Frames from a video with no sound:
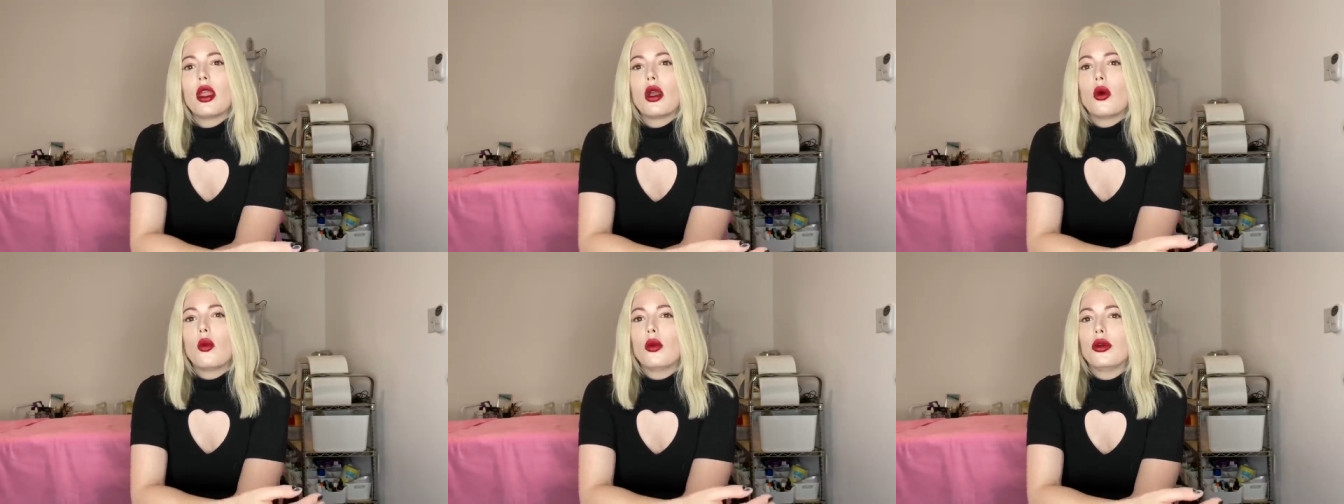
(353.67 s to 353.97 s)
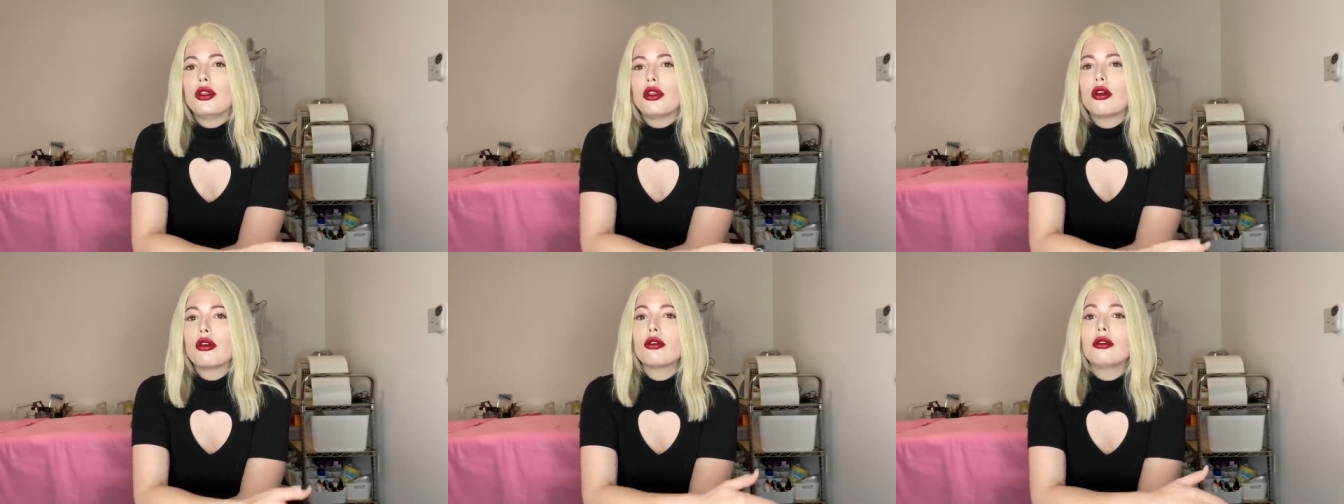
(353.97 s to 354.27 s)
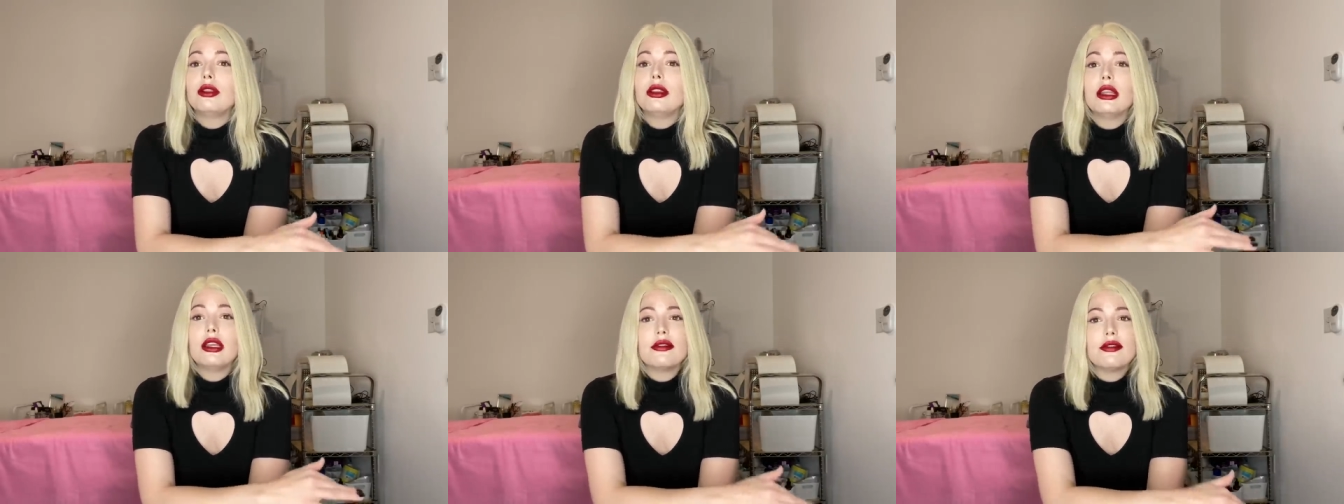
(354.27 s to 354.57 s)
when
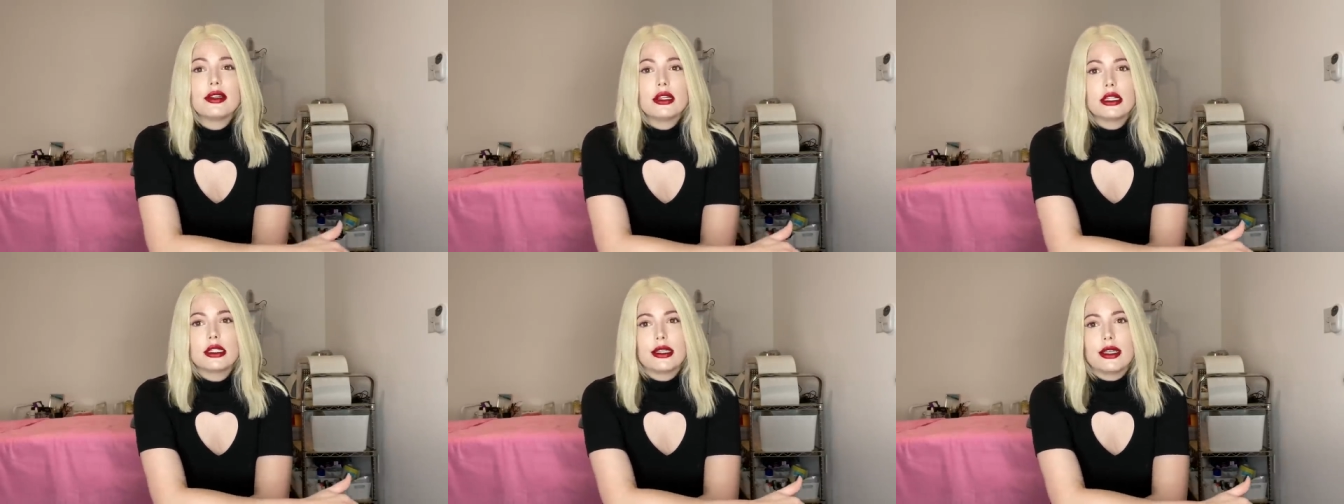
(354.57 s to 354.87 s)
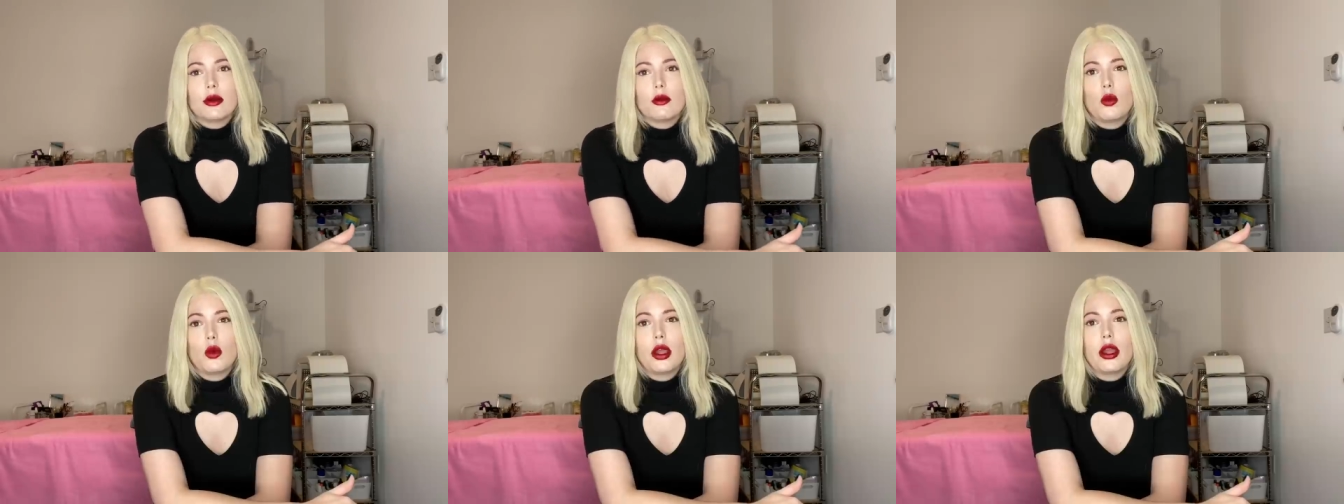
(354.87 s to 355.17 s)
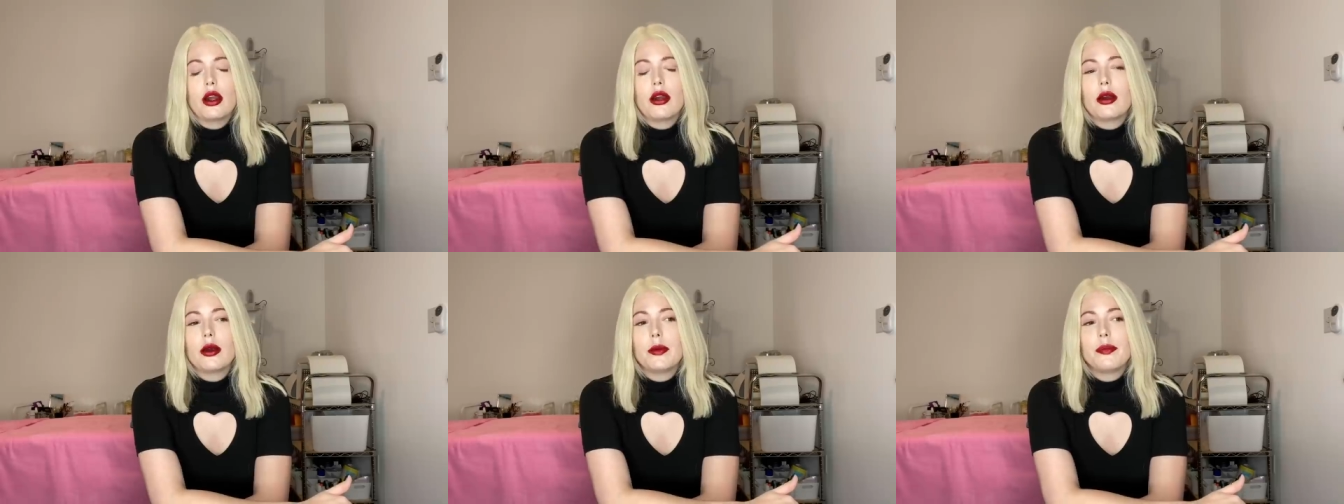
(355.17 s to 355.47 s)
you're living
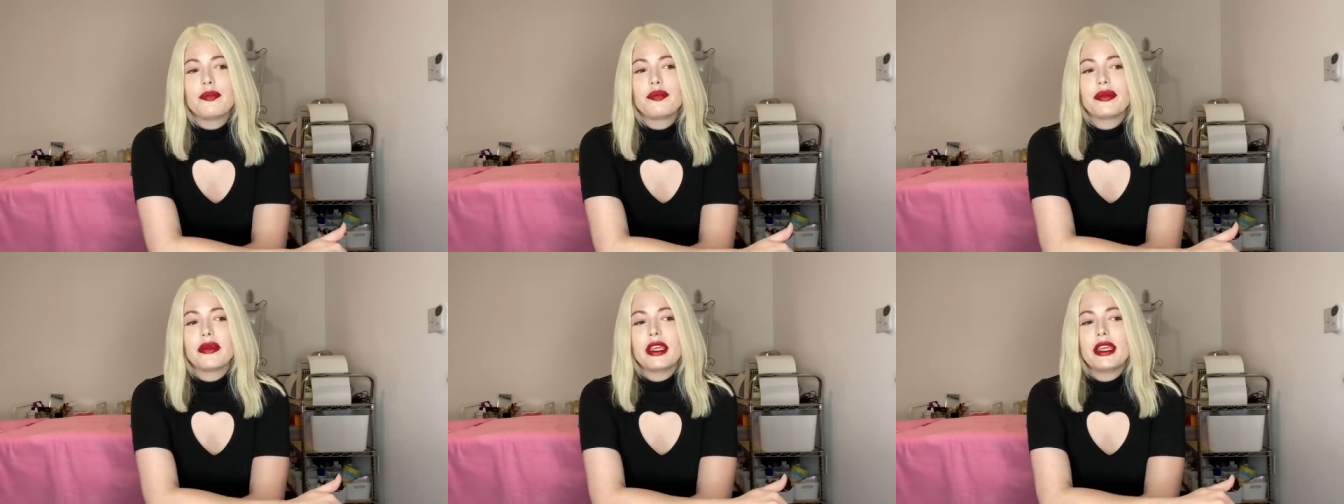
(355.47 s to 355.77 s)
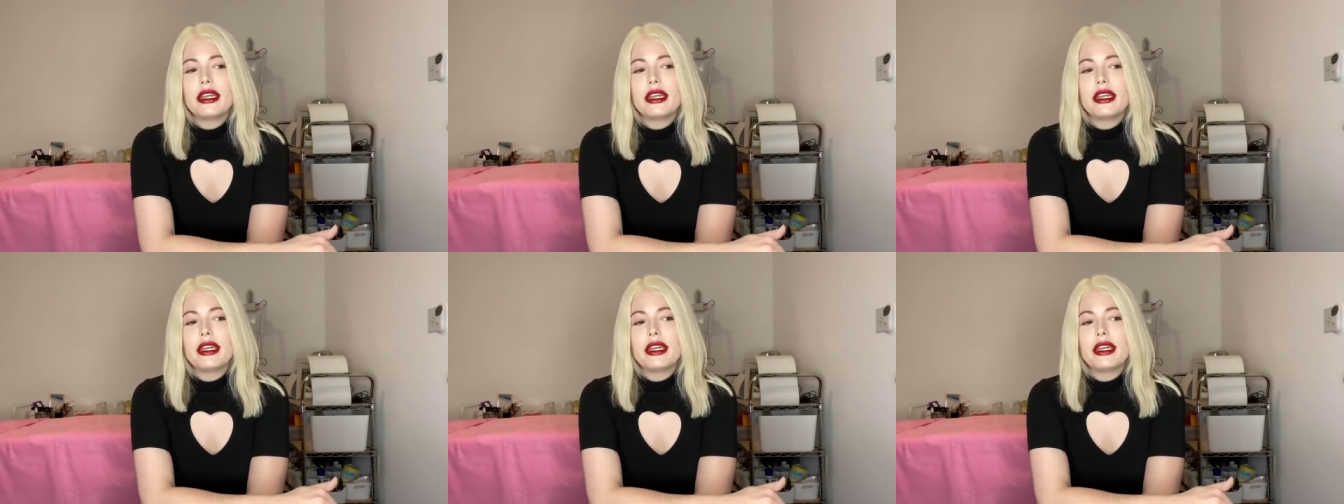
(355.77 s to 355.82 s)
somewhere